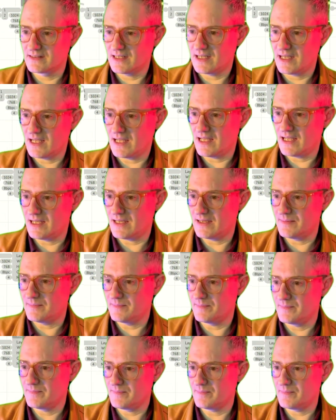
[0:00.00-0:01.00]

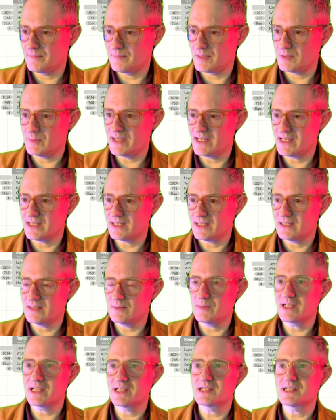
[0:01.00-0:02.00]
But we
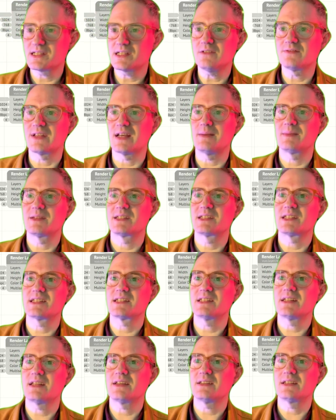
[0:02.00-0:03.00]
can solve that because there's
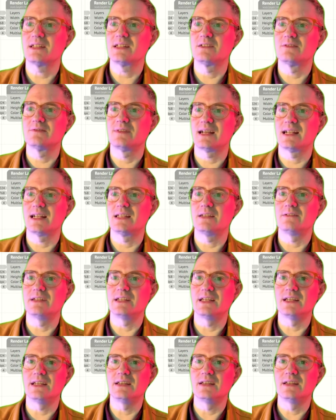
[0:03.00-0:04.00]
another little value in
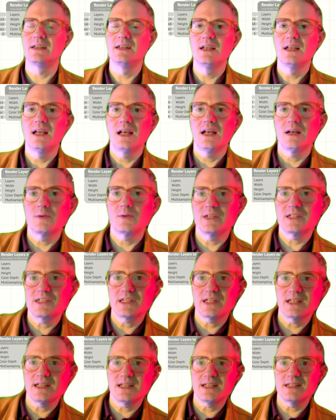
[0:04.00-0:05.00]
here, which
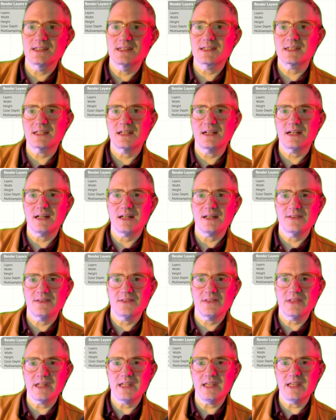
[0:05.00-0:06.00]
is
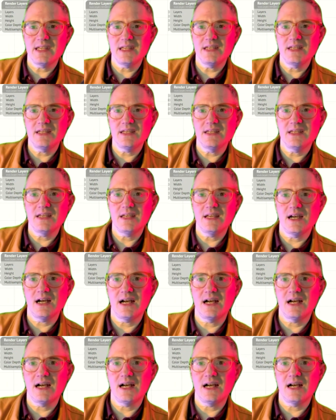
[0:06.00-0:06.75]
the